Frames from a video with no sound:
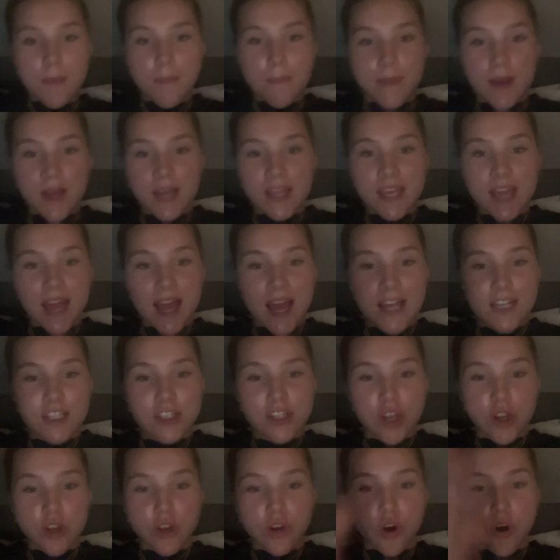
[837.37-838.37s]
But yeah,
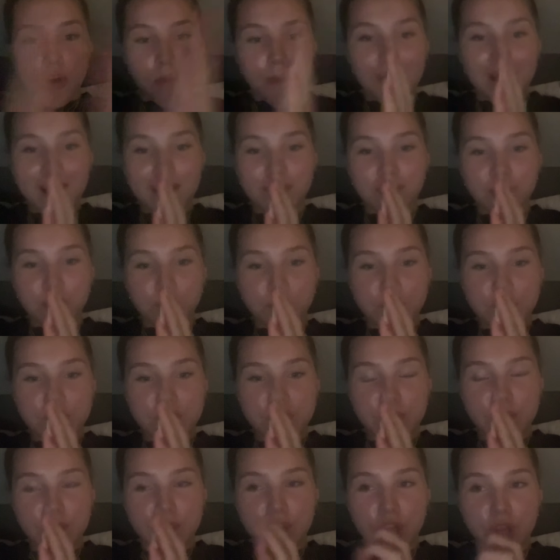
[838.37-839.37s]
so I got back from the
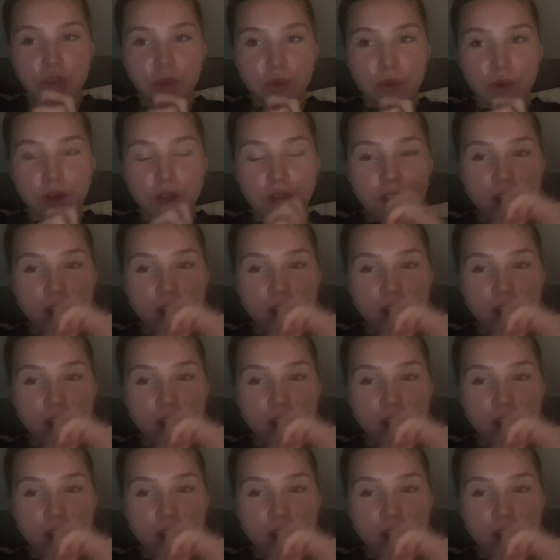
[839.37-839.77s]
zoo.